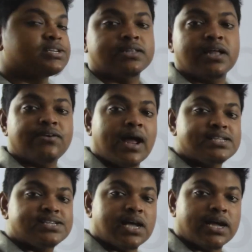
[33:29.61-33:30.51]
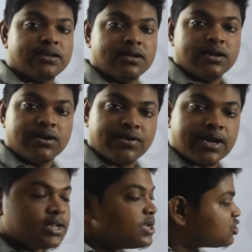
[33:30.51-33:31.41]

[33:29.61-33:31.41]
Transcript: at the right side, right?